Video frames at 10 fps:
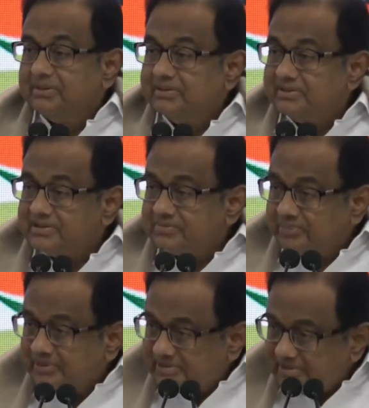this is
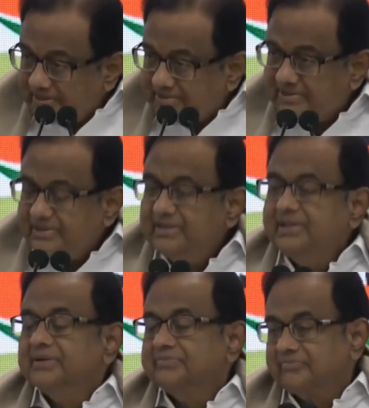precisely
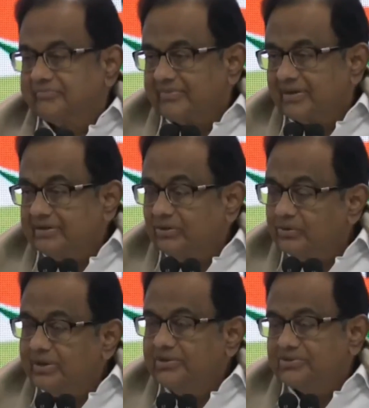the
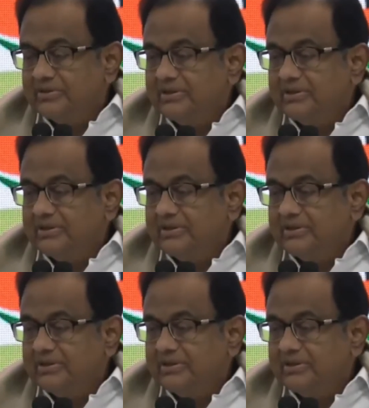occasion